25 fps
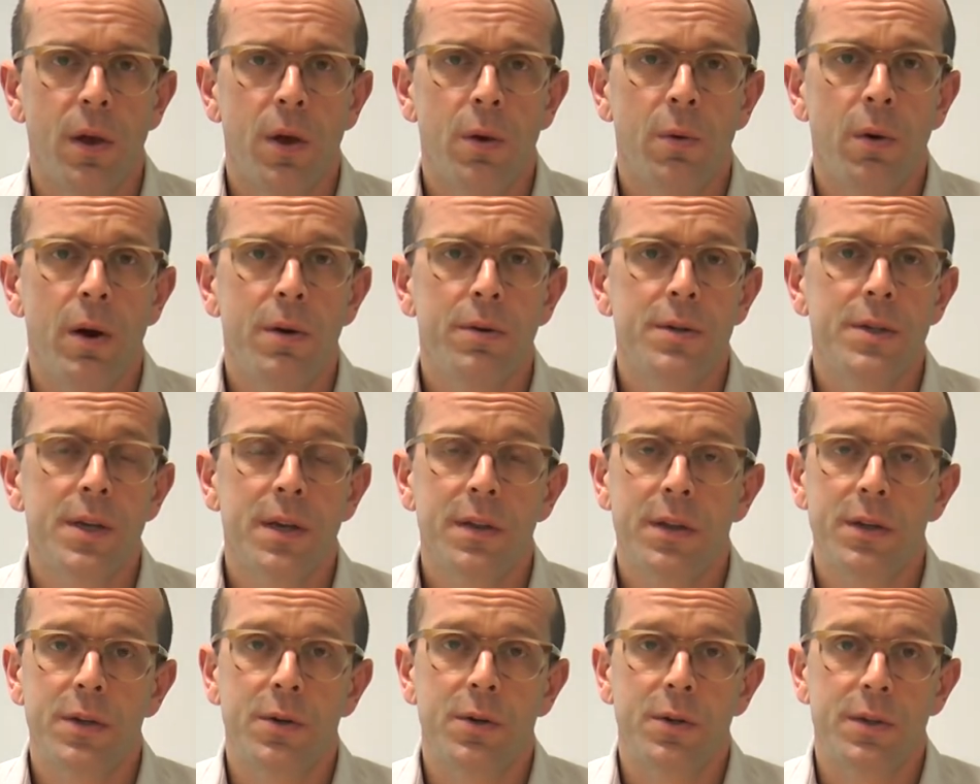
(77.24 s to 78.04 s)
whereas
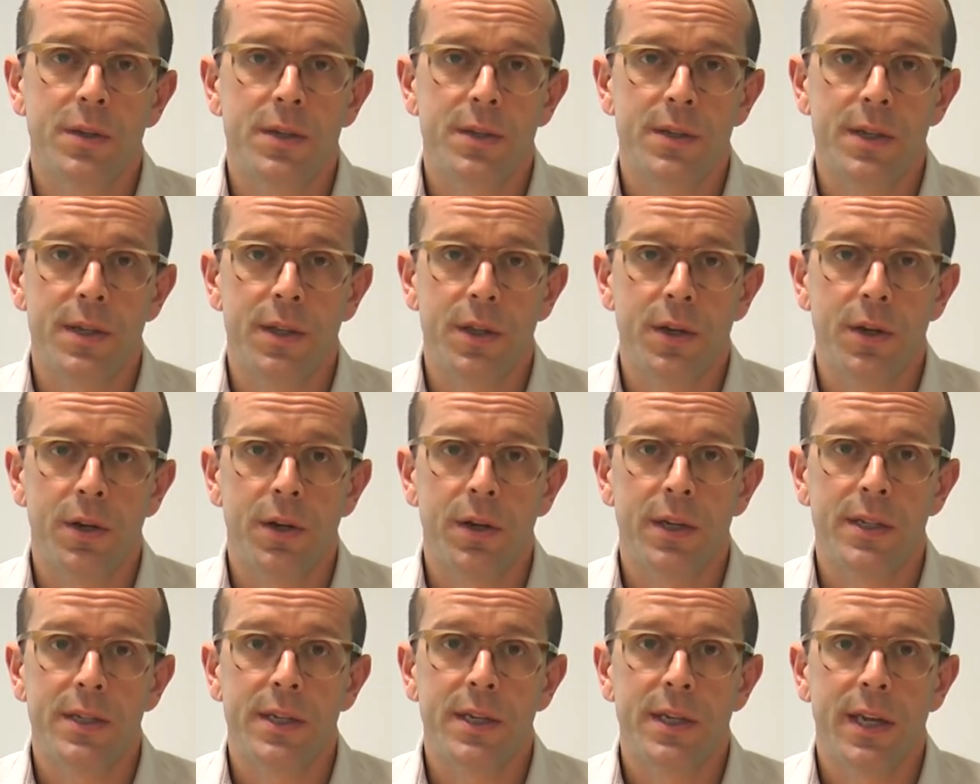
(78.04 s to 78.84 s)
other doctors in the
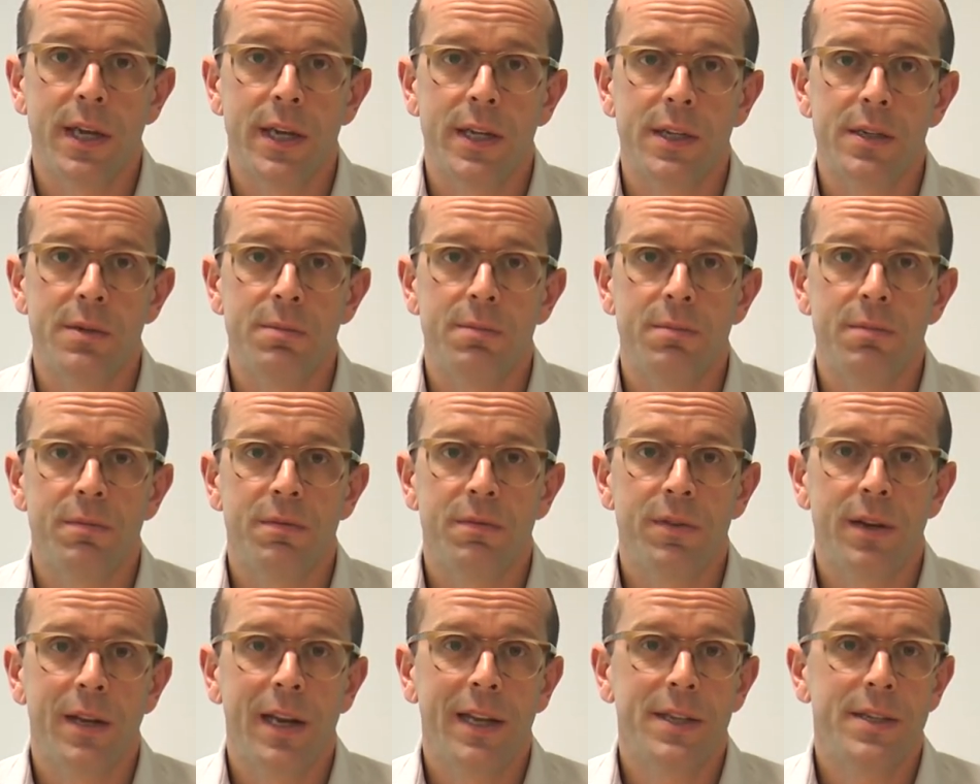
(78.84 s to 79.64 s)
United Kingdom
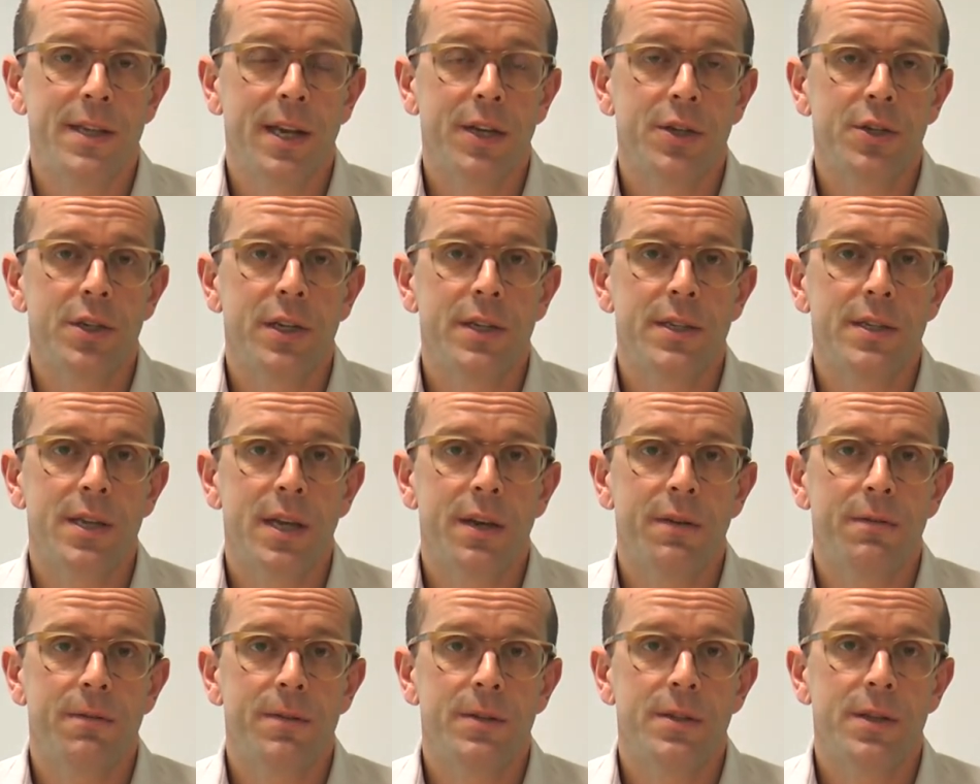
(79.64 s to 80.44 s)
feel it's actually
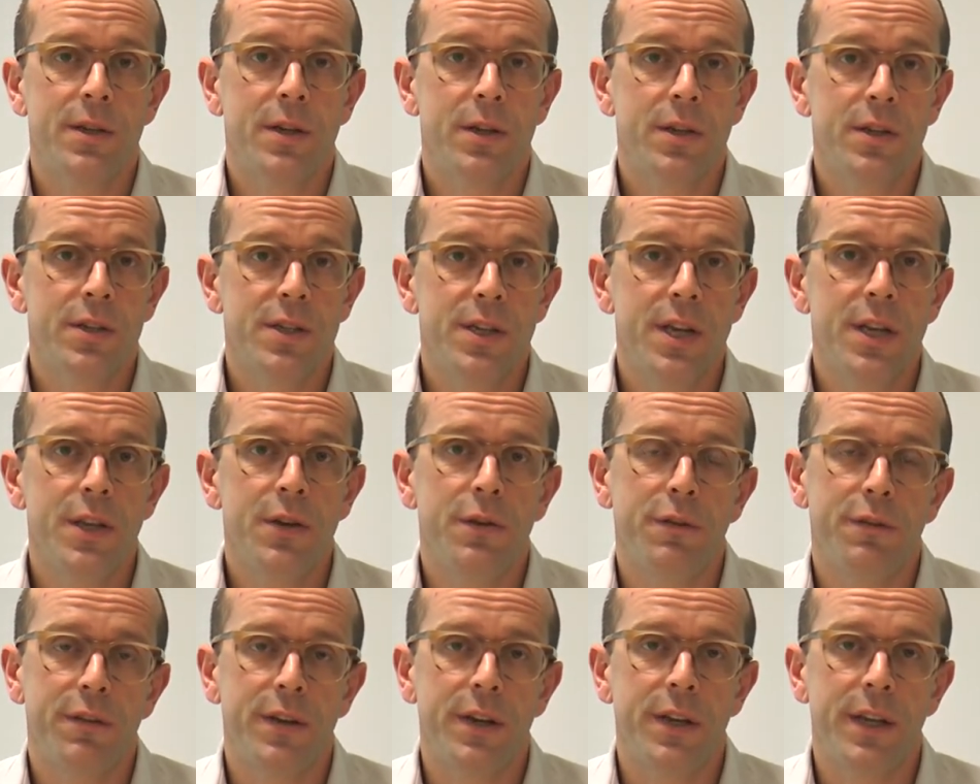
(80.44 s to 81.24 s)
safer to continue
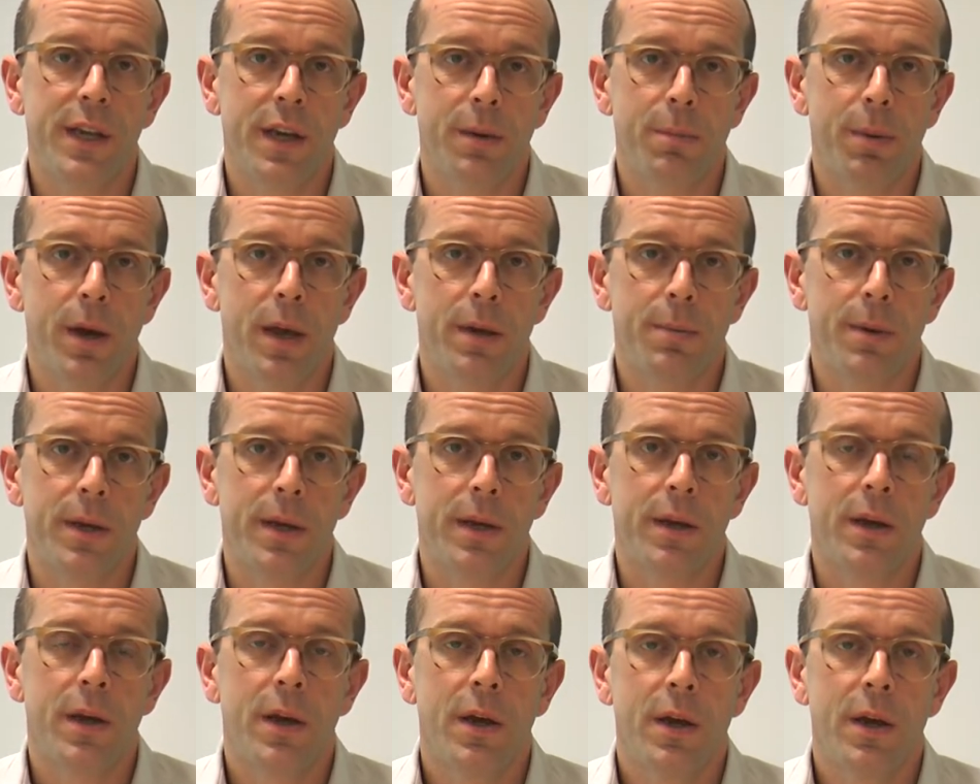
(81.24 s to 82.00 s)
feeding a baby